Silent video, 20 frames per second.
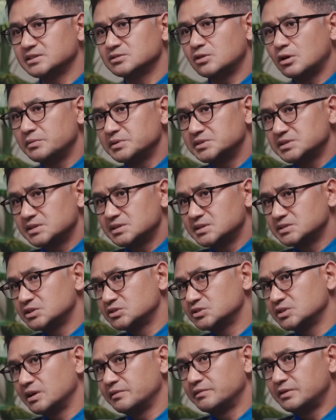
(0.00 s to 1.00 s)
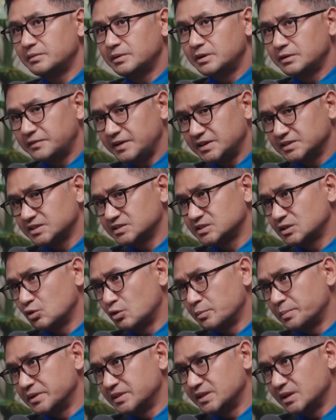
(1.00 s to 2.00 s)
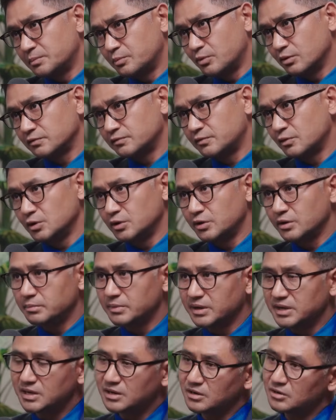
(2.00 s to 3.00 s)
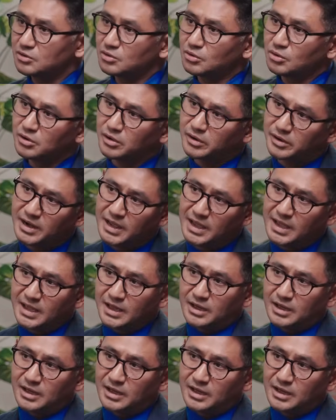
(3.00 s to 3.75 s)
There's always a decision everybody faces. They open their portfolio on money control or